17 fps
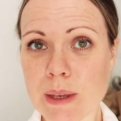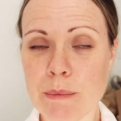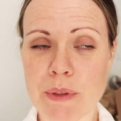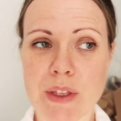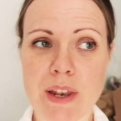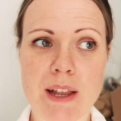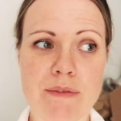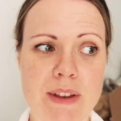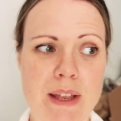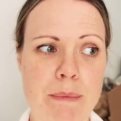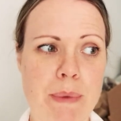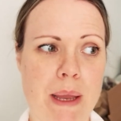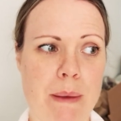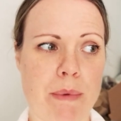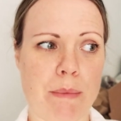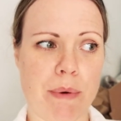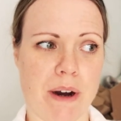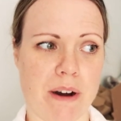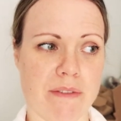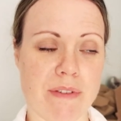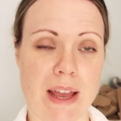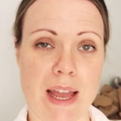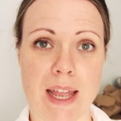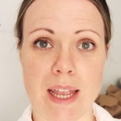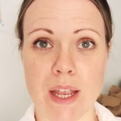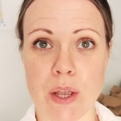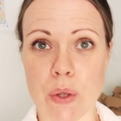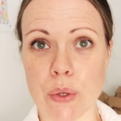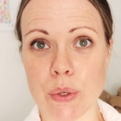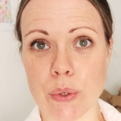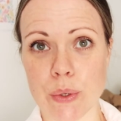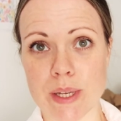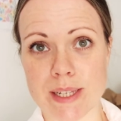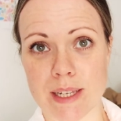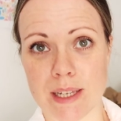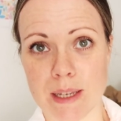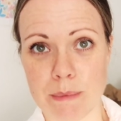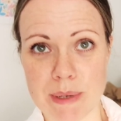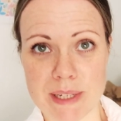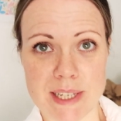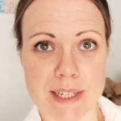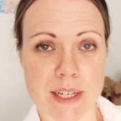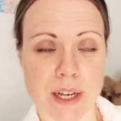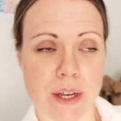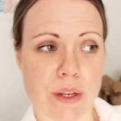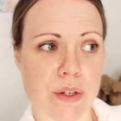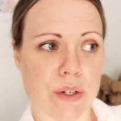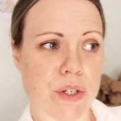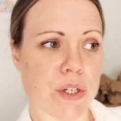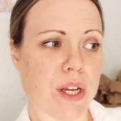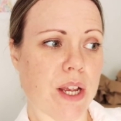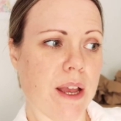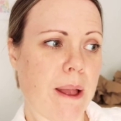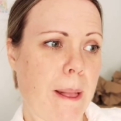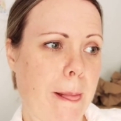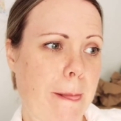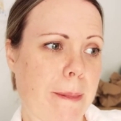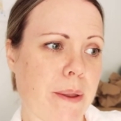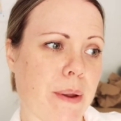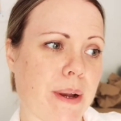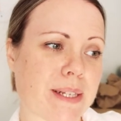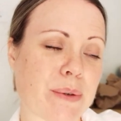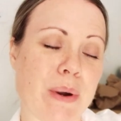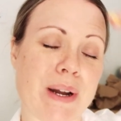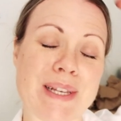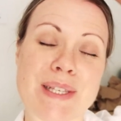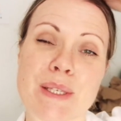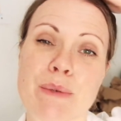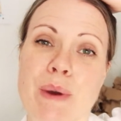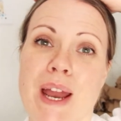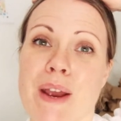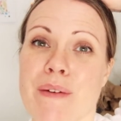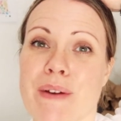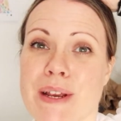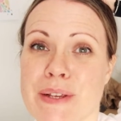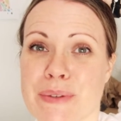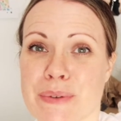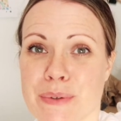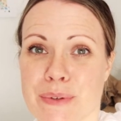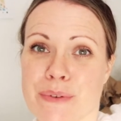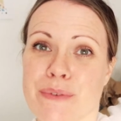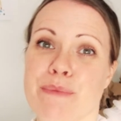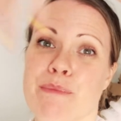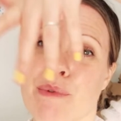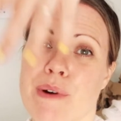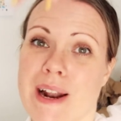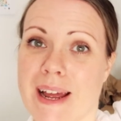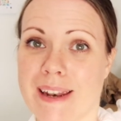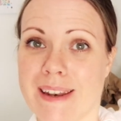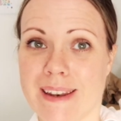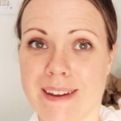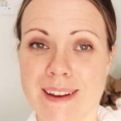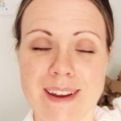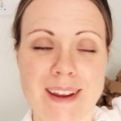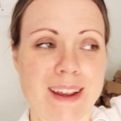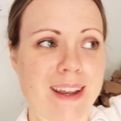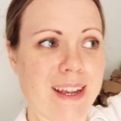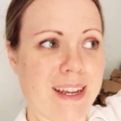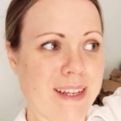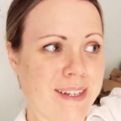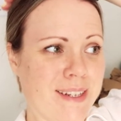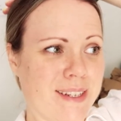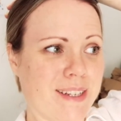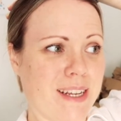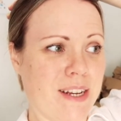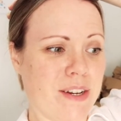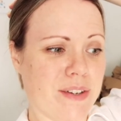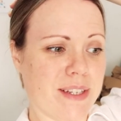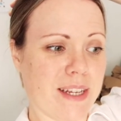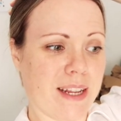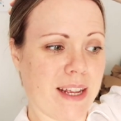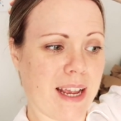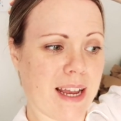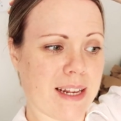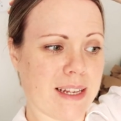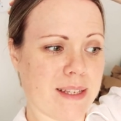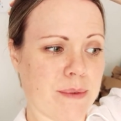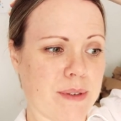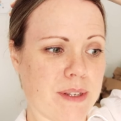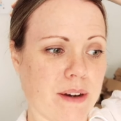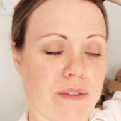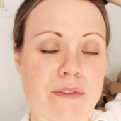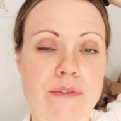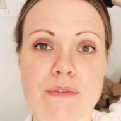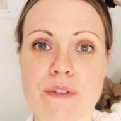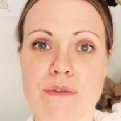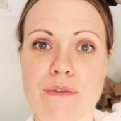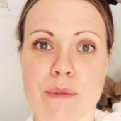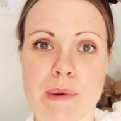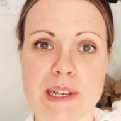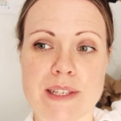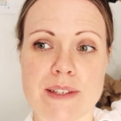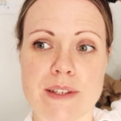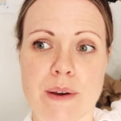But the lovely Pippa Parfait, who is a business coach, who has quite a sweary sort of brand, is interested in getting some stuff from us.